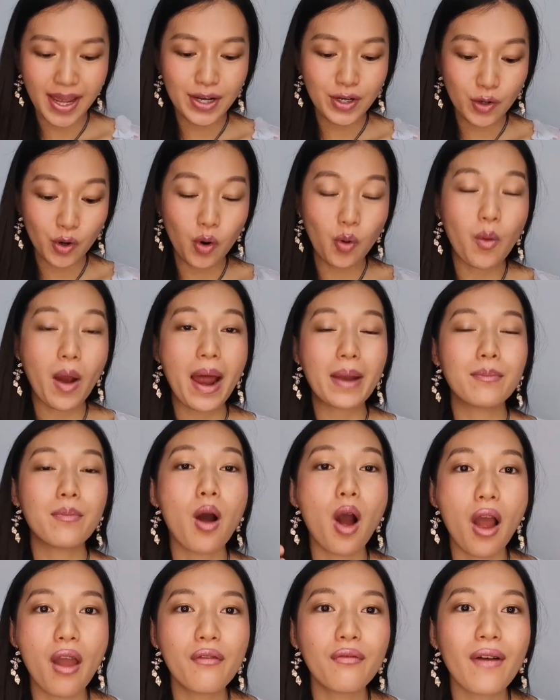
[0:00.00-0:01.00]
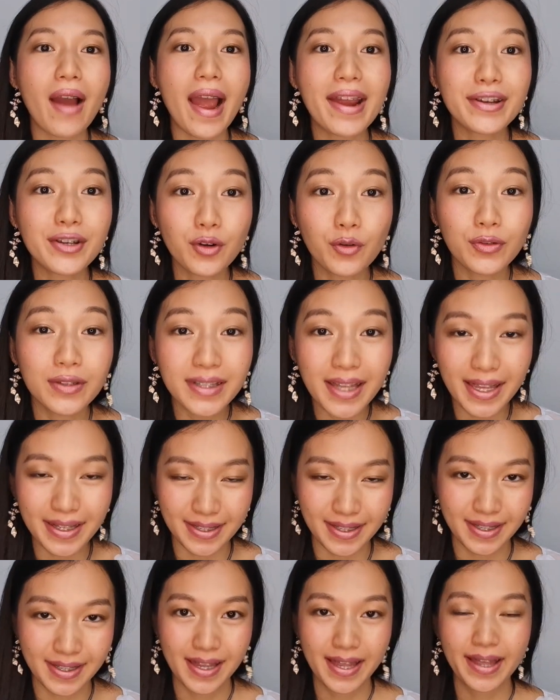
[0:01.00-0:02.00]
to
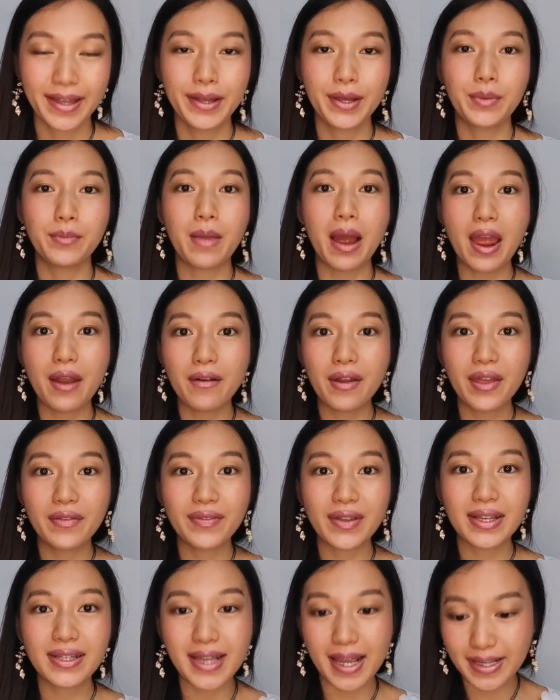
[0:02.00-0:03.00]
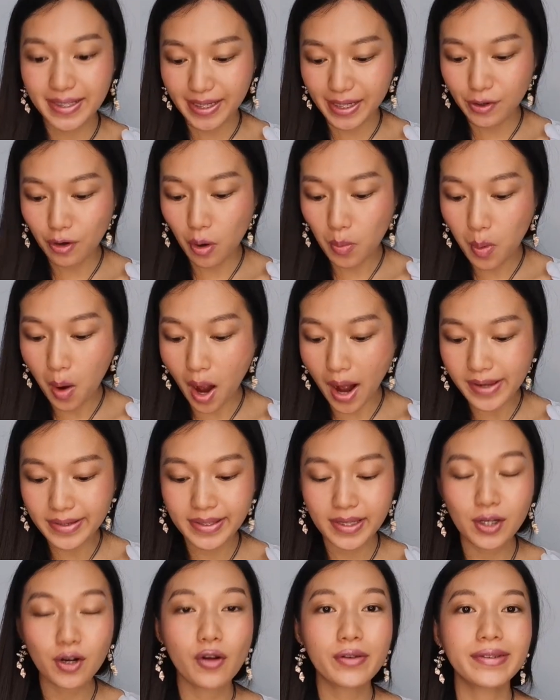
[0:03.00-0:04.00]
1.526 by refringing
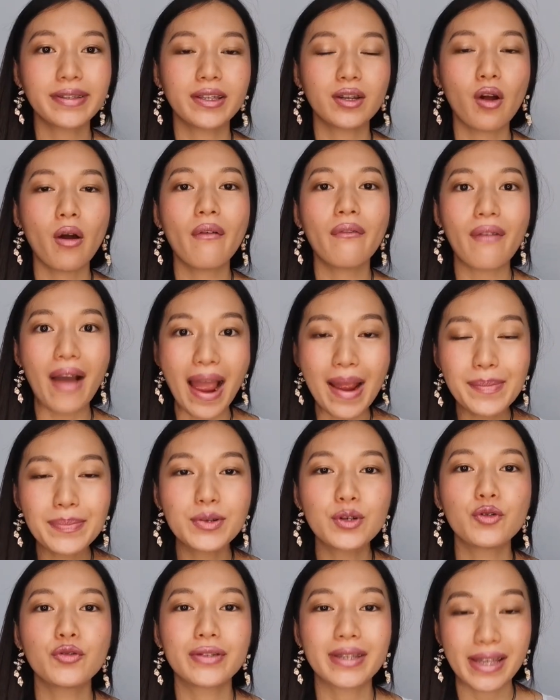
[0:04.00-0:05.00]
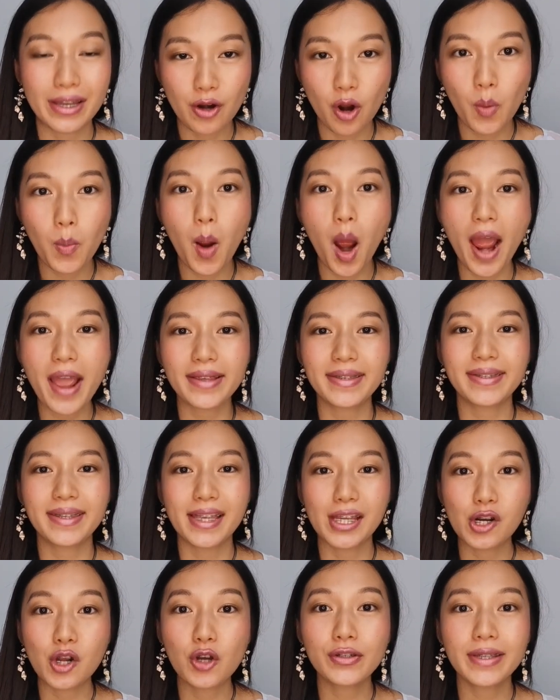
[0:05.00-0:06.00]
0.005 to
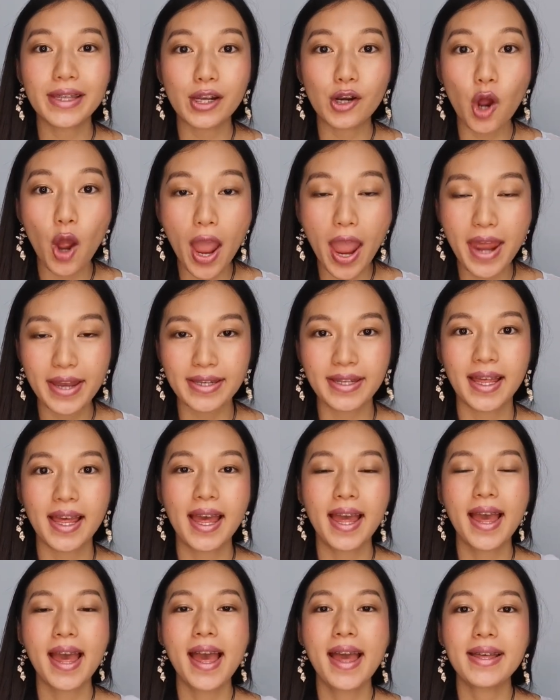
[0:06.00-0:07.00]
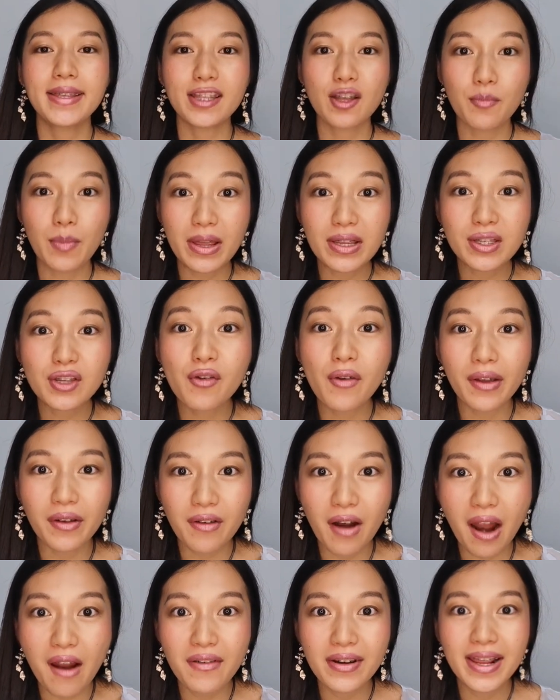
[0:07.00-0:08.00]
0.008. Specific
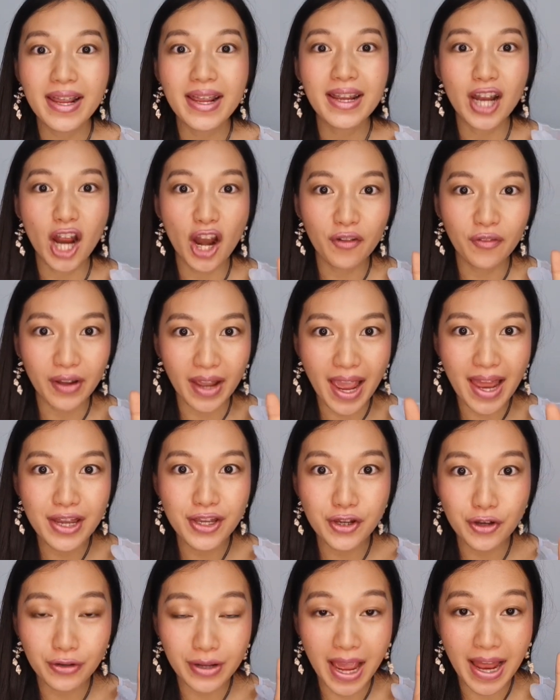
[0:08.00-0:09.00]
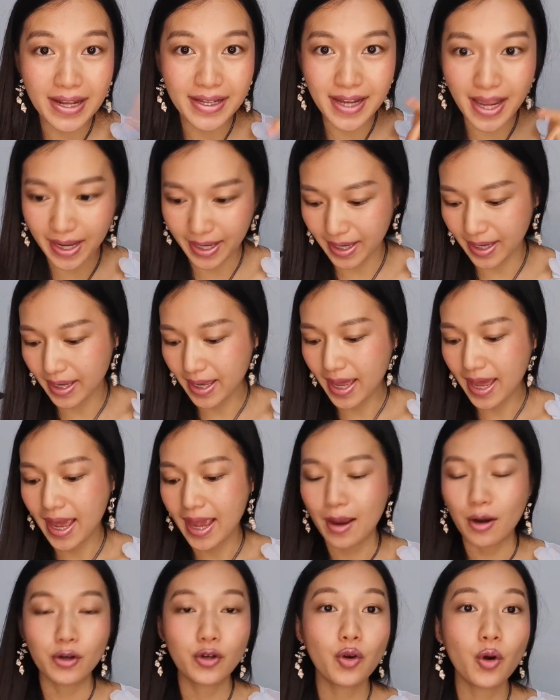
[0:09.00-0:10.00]
gravity, don't forget, you can check
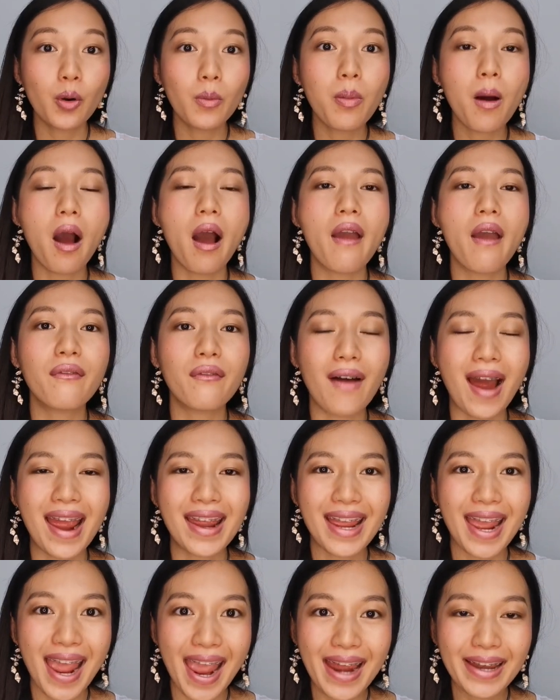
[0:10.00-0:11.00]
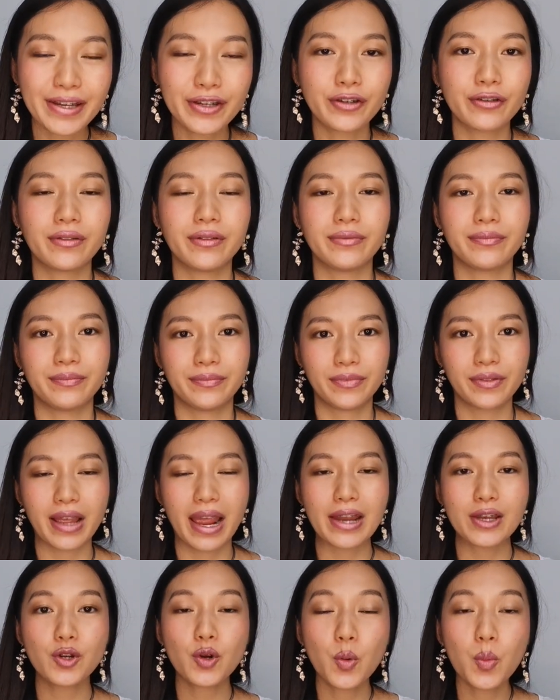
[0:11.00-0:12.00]
2.58.
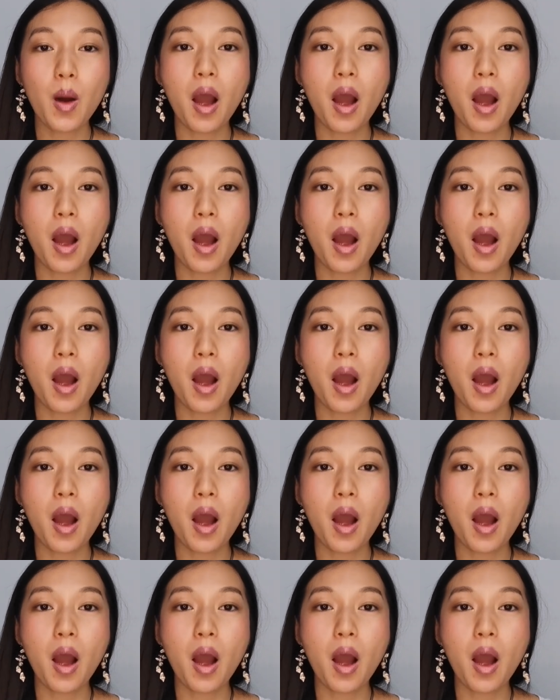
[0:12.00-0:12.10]
The